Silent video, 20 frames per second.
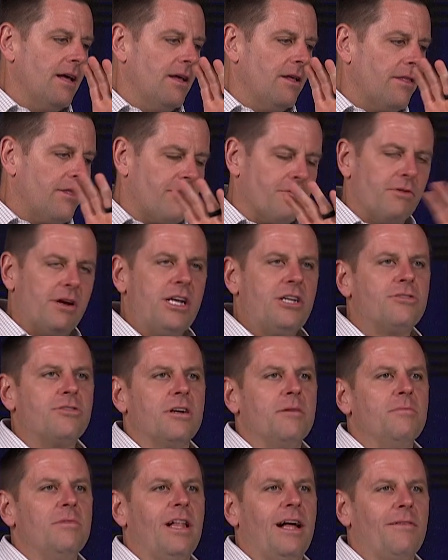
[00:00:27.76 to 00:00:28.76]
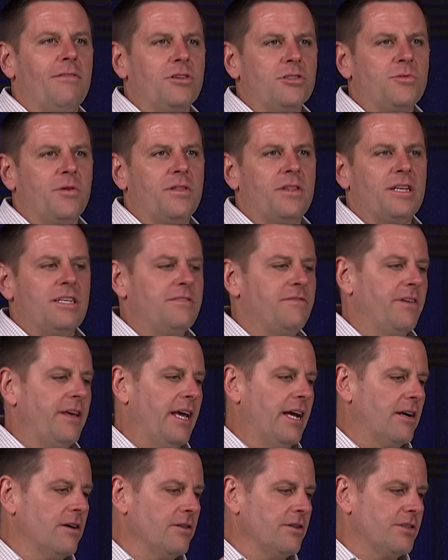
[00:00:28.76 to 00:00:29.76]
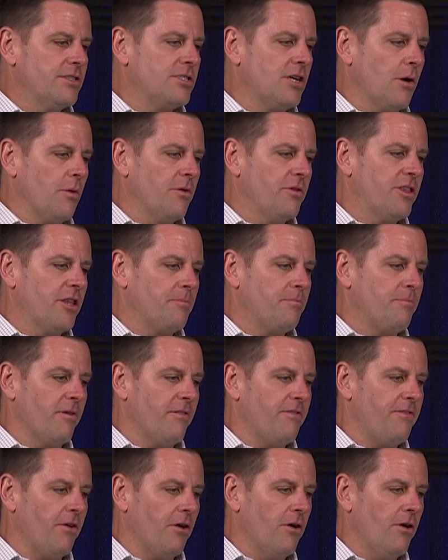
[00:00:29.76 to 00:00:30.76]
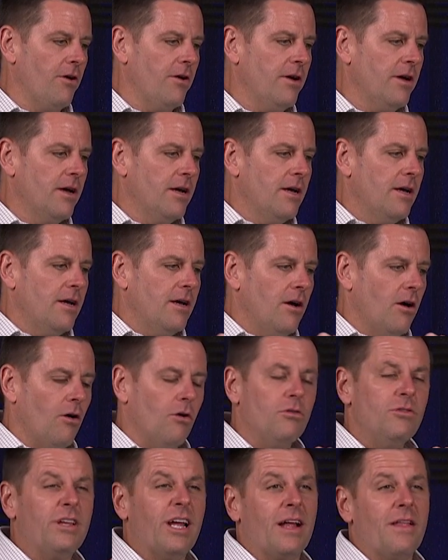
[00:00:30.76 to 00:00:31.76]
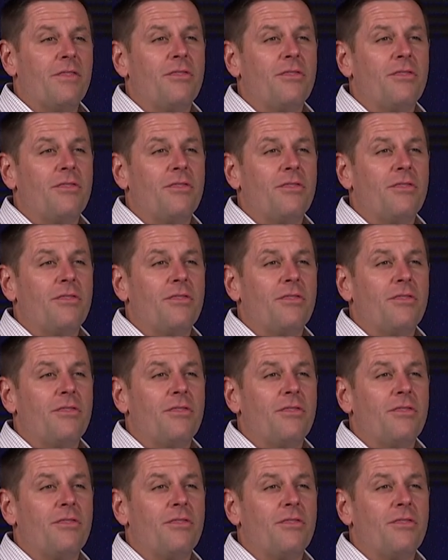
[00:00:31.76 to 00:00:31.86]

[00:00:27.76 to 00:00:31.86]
3 trim levels with this vehicle. You start with the preferred, only at